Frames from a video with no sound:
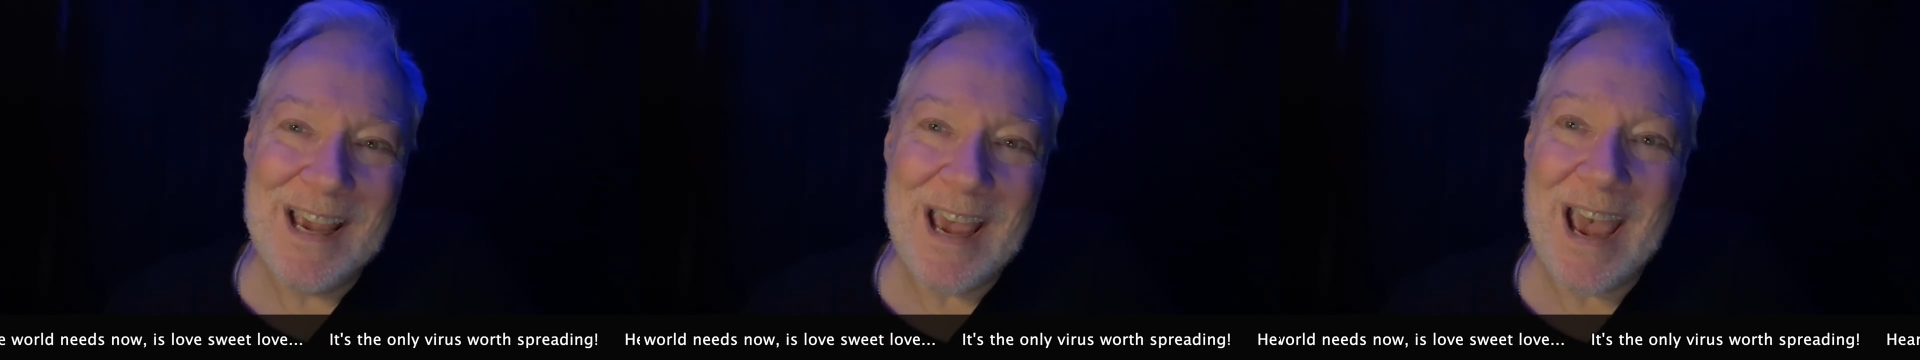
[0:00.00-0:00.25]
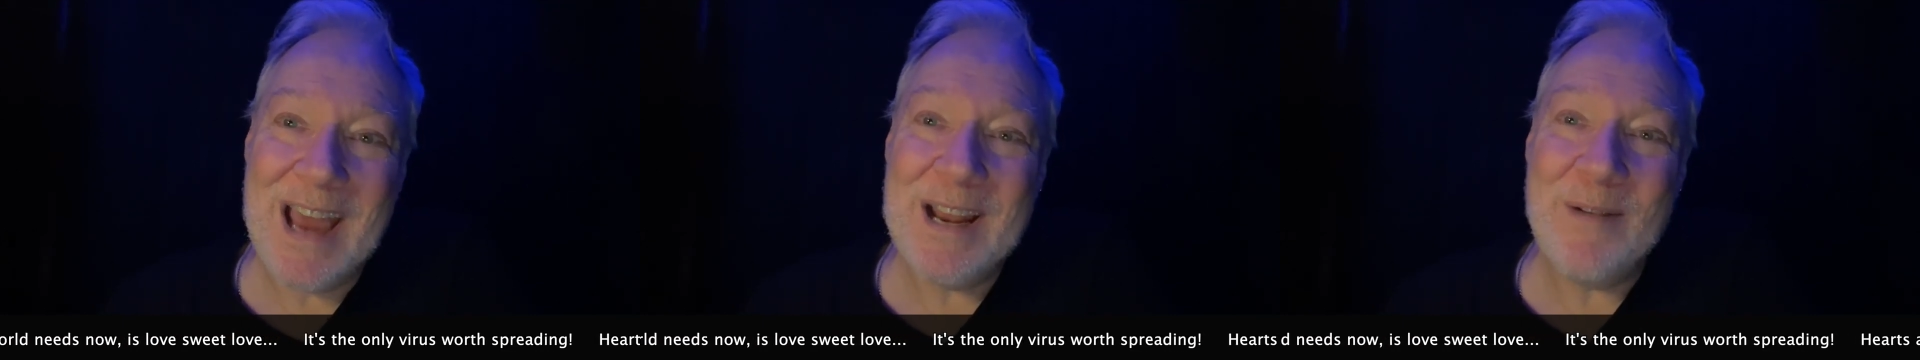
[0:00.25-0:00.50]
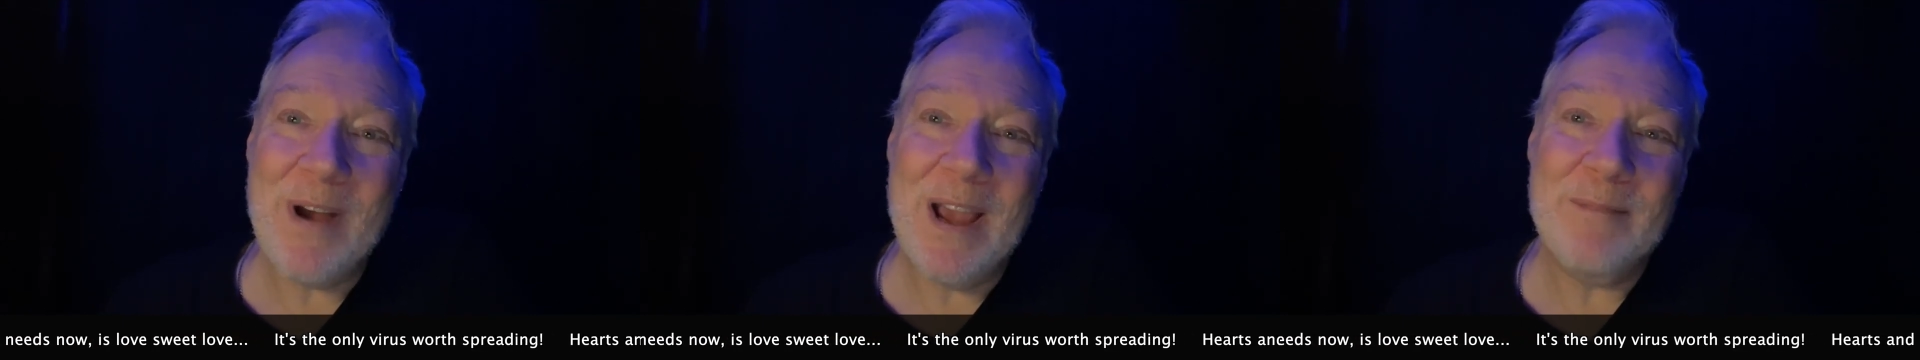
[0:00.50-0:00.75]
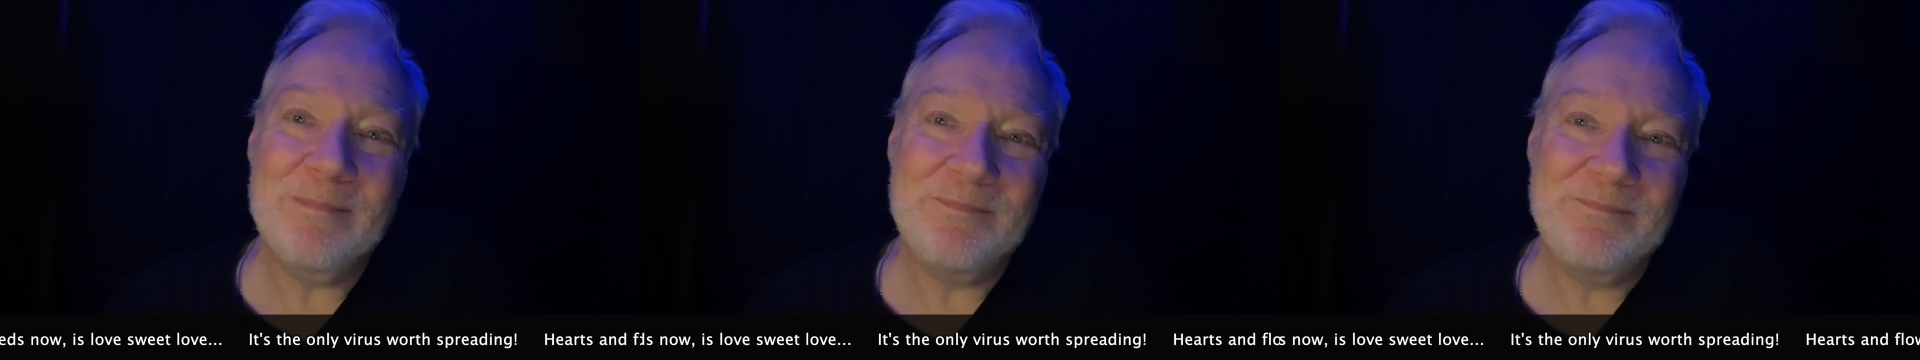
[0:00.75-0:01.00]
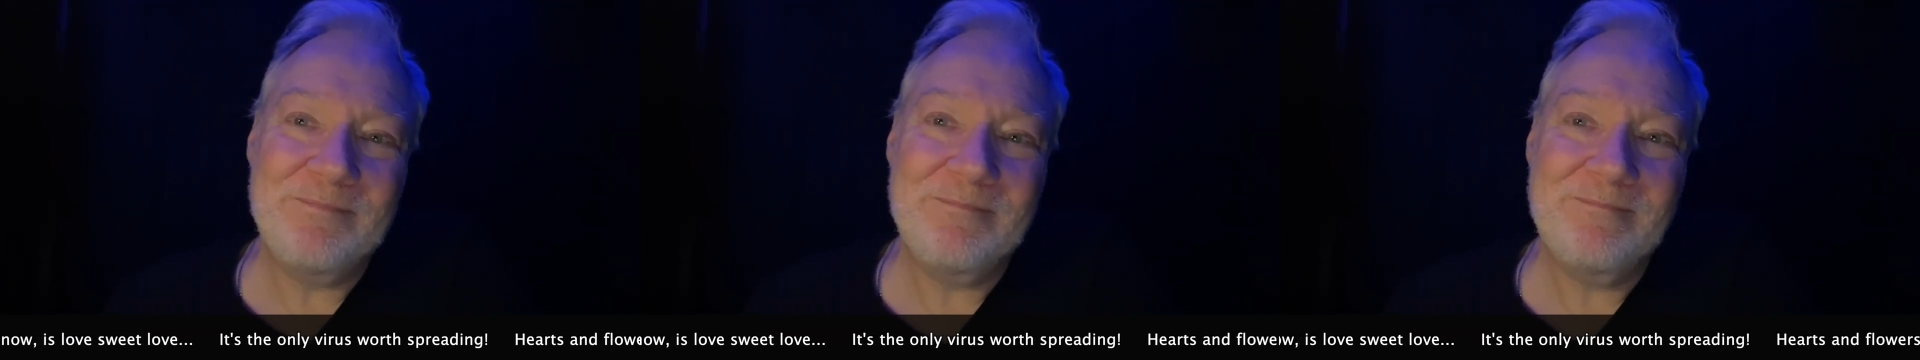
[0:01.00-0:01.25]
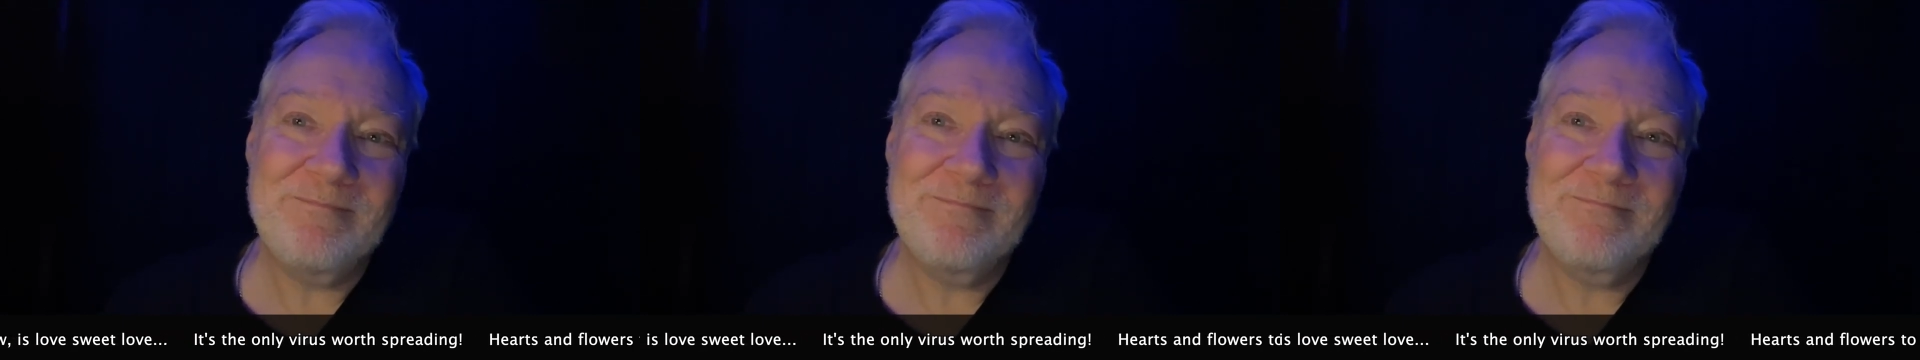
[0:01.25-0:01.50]
anyway.
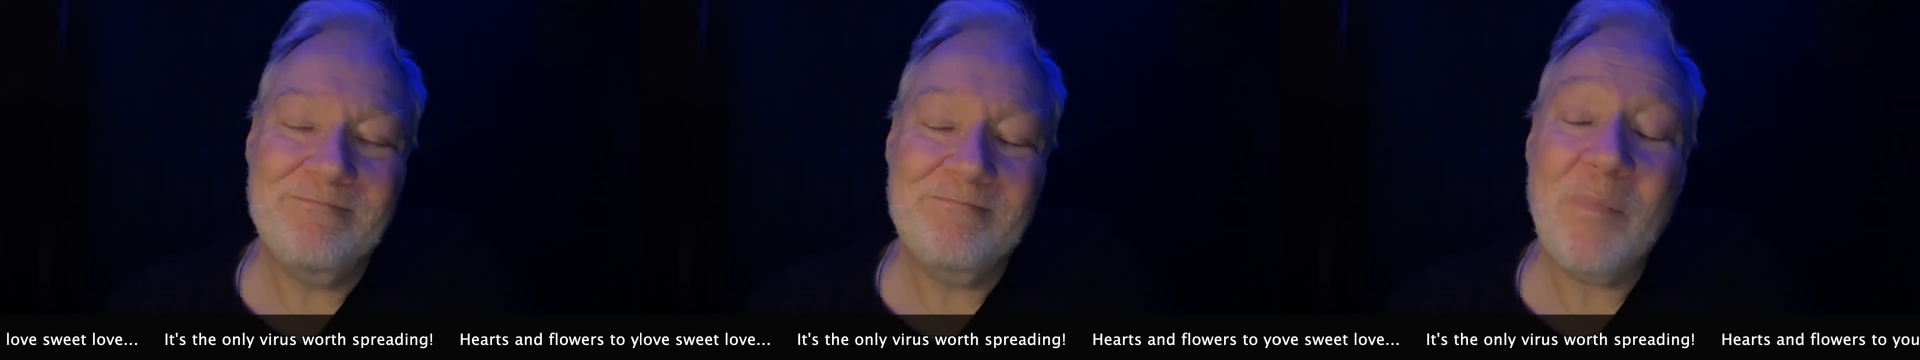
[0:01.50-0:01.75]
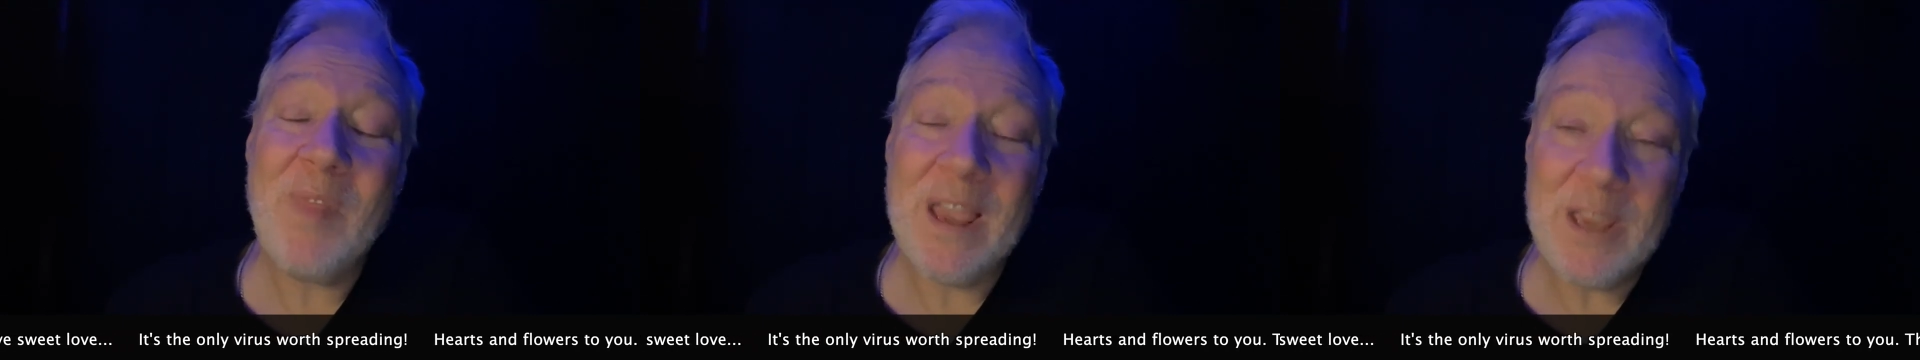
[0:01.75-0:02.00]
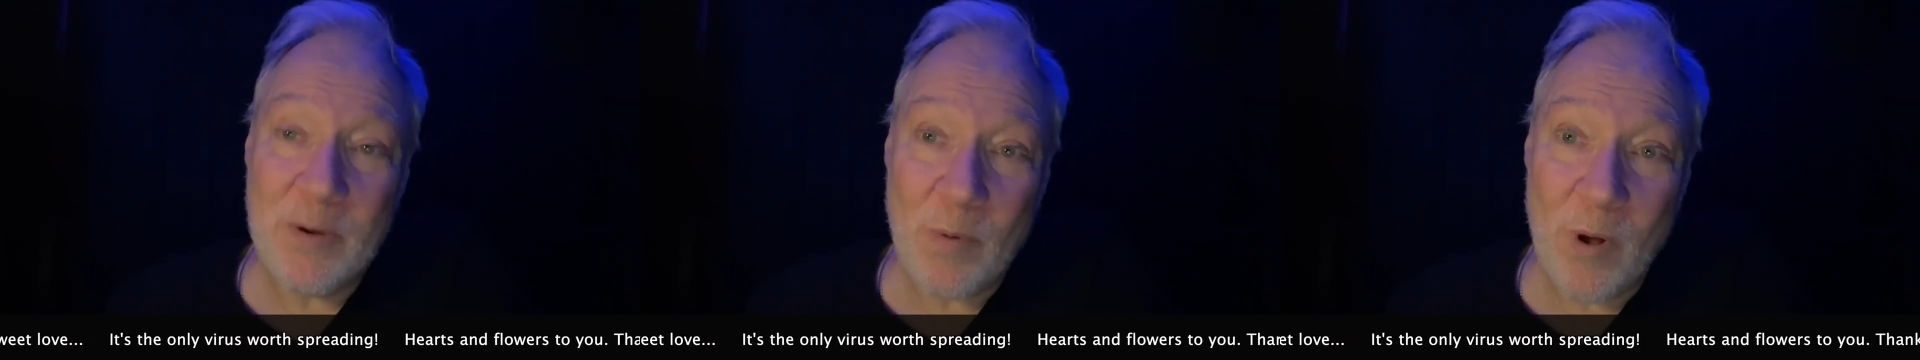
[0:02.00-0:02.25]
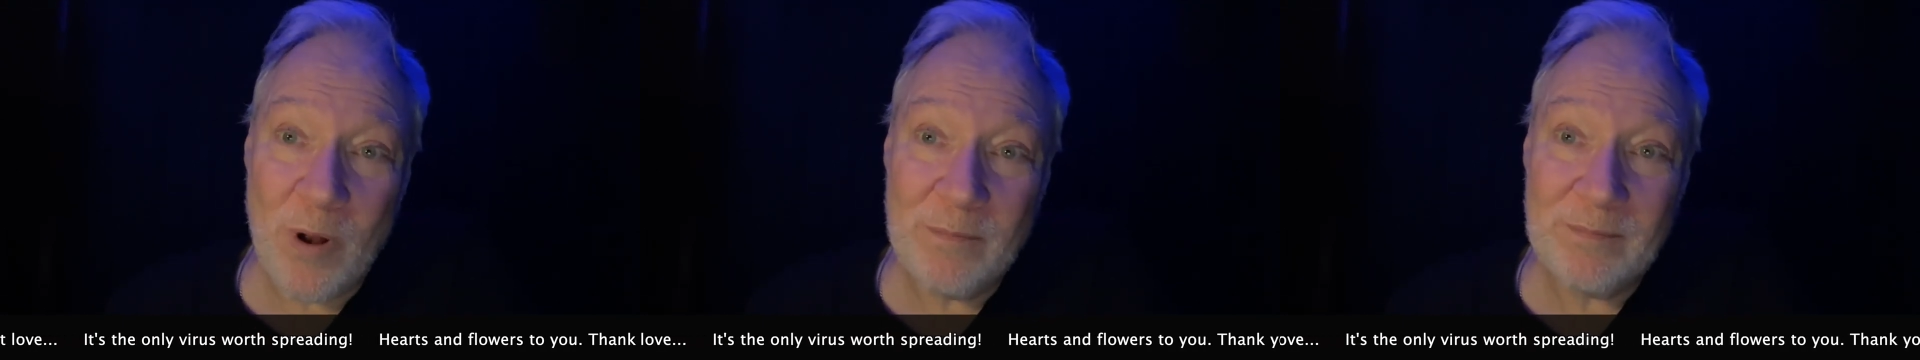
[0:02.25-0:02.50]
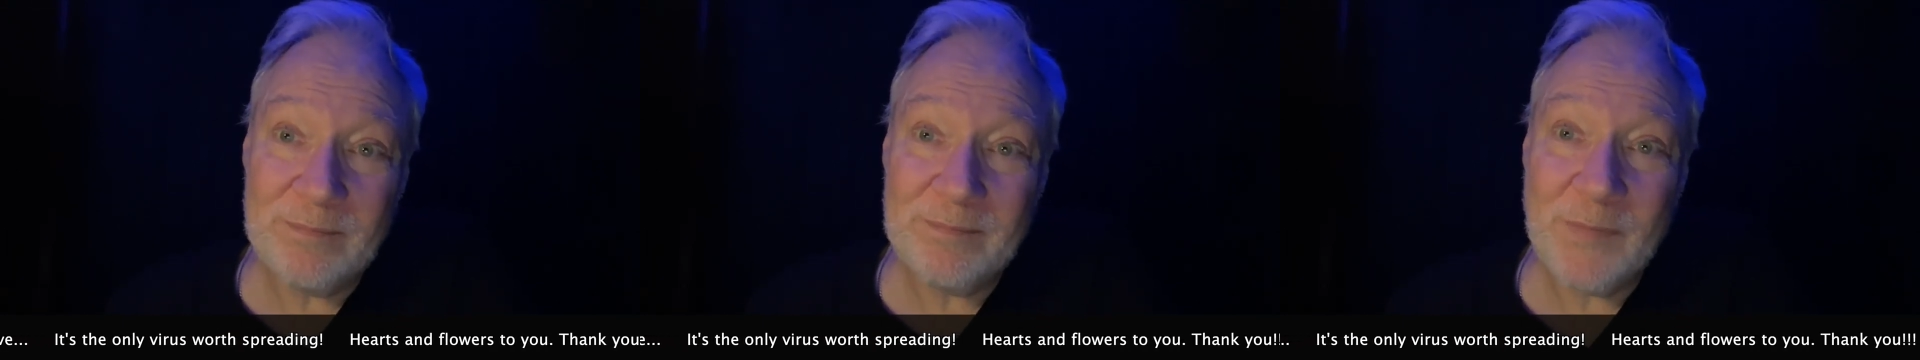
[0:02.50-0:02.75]
Thank you all.